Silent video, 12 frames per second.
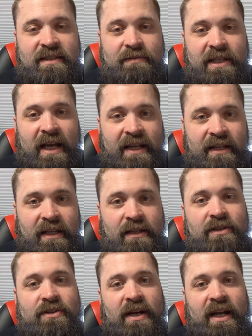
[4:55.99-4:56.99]
And I'm like, I need
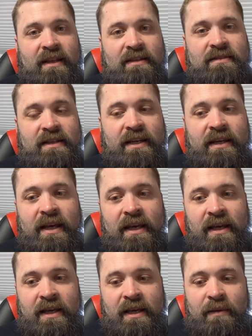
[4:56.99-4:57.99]
to try this. Like
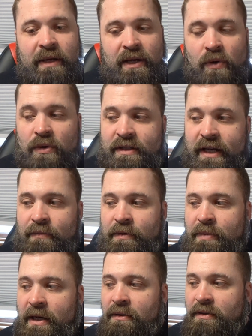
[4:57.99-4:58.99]
In my whole time in
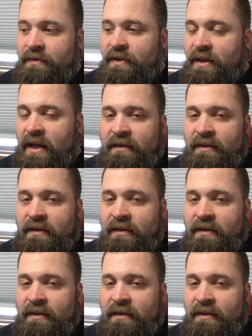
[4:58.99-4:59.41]
powerlifting,